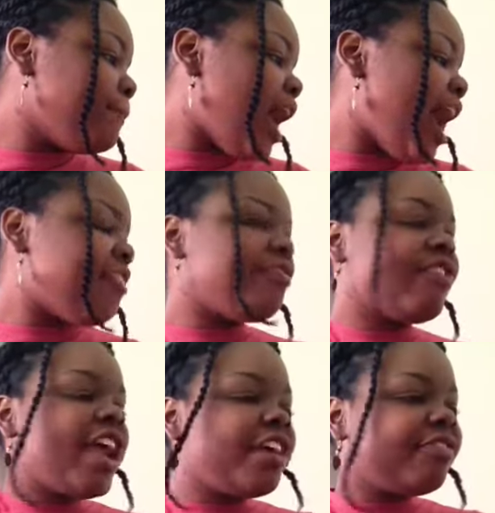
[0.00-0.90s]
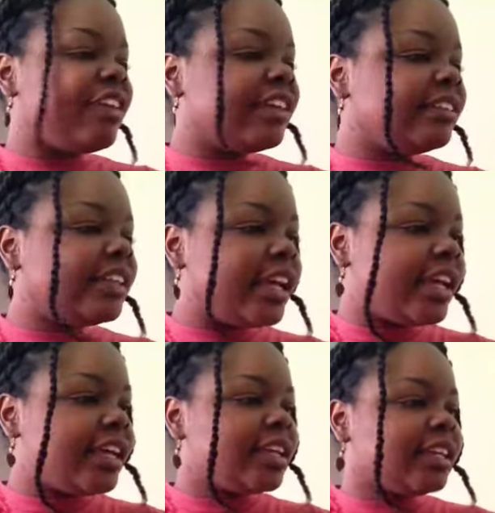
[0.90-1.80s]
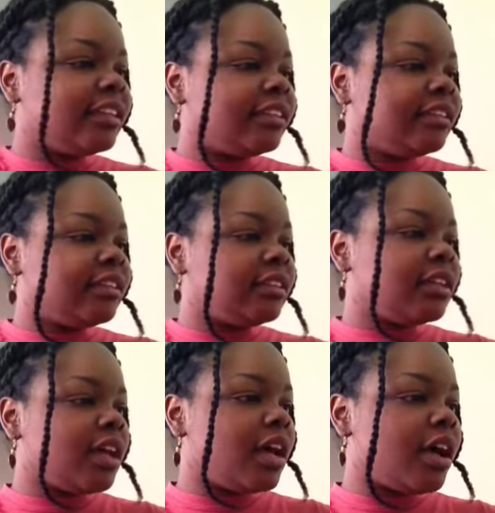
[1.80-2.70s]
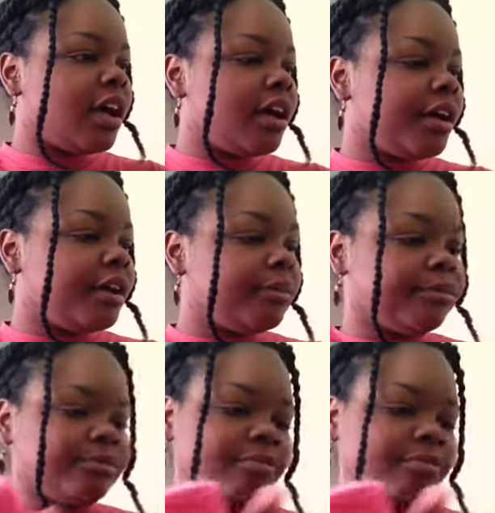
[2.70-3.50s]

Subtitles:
I think this is, trying